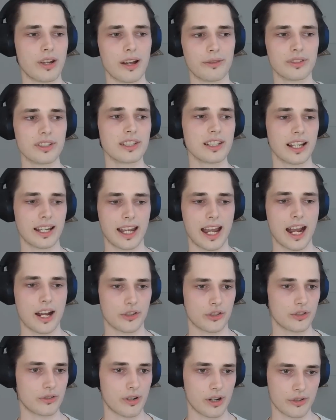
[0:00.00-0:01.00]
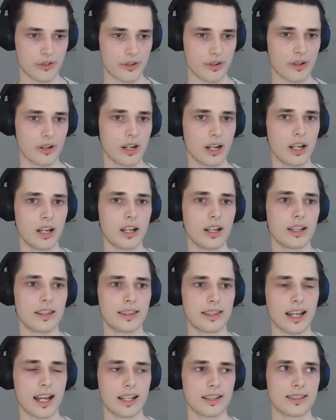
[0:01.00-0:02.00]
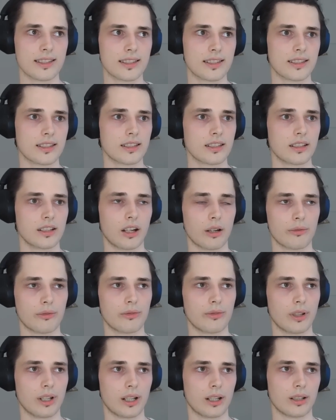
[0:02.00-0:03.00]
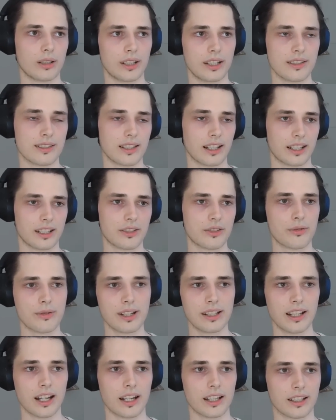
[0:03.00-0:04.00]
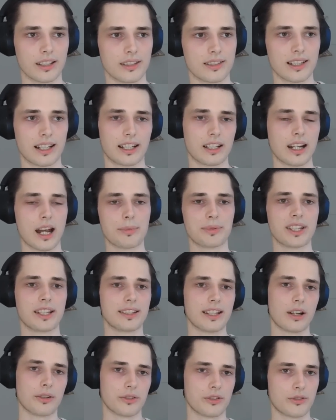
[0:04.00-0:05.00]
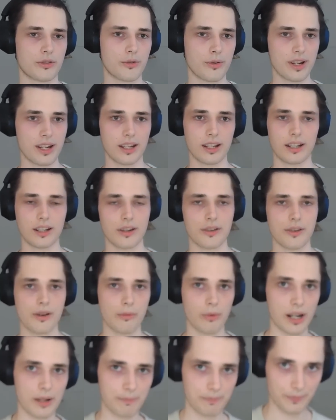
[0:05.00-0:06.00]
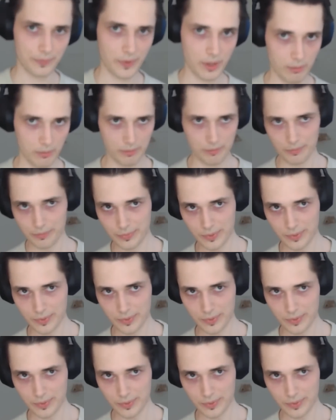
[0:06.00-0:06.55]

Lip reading: you have this like hash structure, that's of, and it's like a tree, it's like an upside down tree. I don't know why the